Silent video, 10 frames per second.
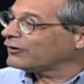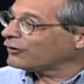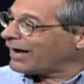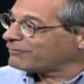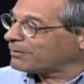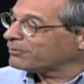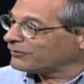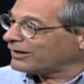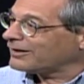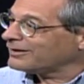or have
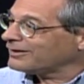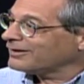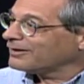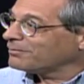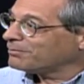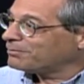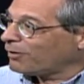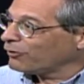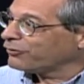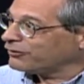represented
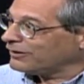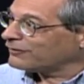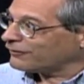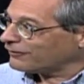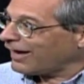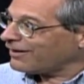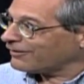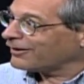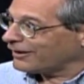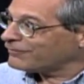both these
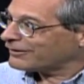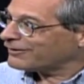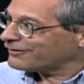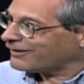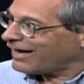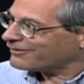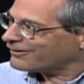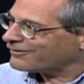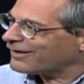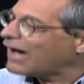assa uh, convicted
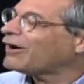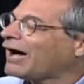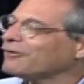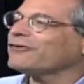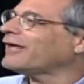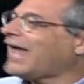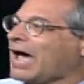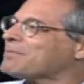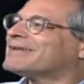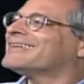assassins. How, how does that
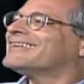happen?